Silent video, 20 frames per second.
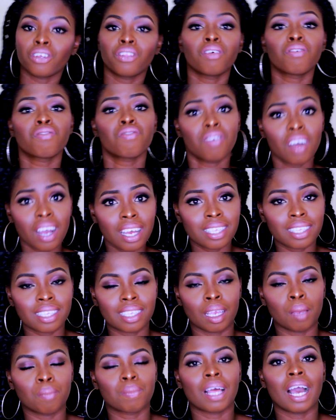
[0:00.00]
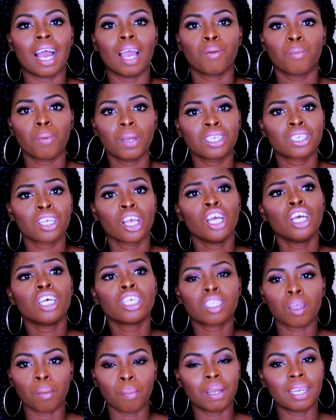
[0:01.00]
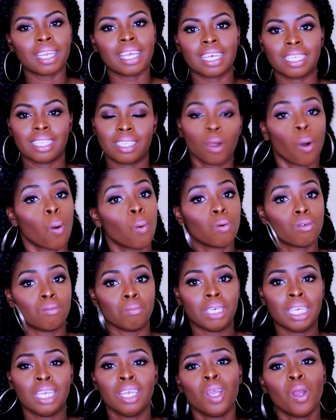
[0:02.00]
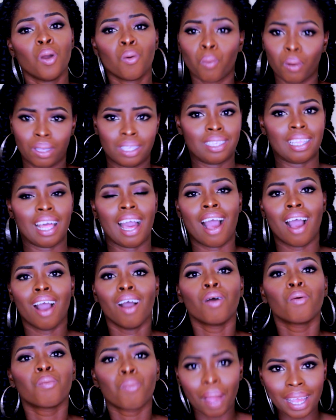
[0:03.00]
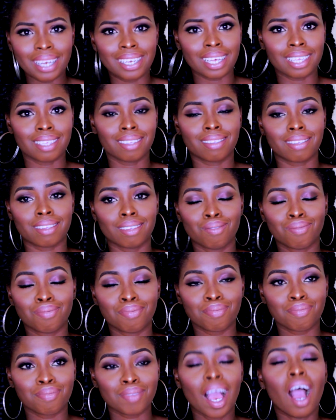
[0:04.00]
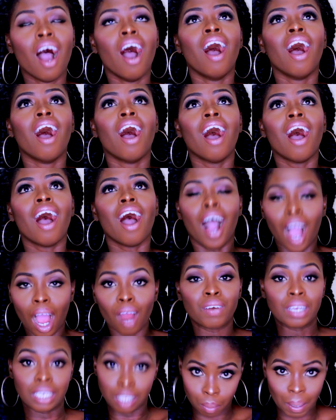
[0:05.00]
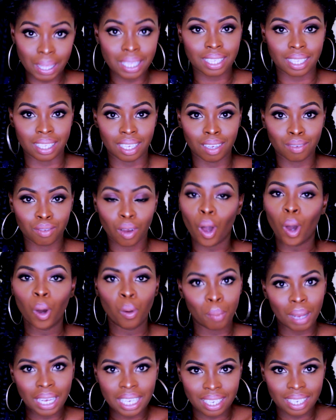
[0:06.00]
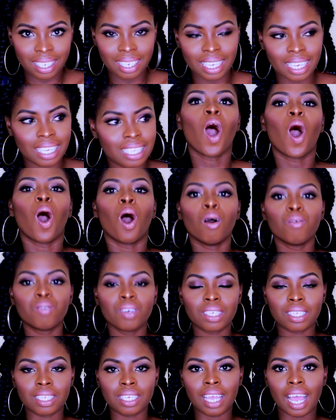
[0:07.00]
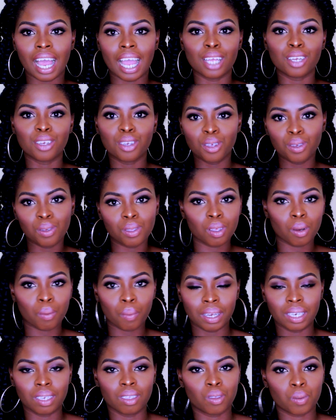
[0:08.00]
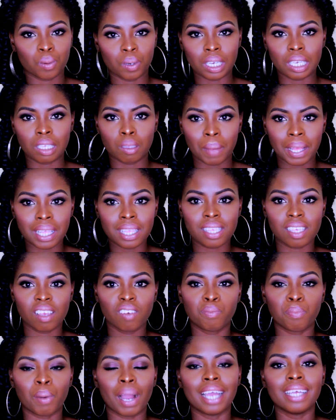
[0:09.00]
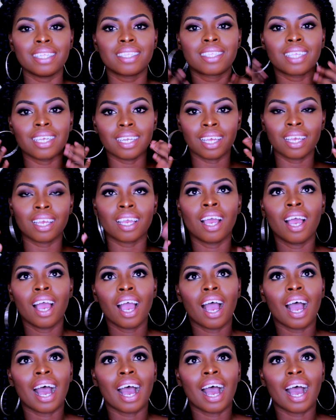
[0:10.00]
So the first tip that I wish somebody had told me was that weddings are expensive. Oh my goodness. Obviously I knew that weddings were expensive, but I didn't,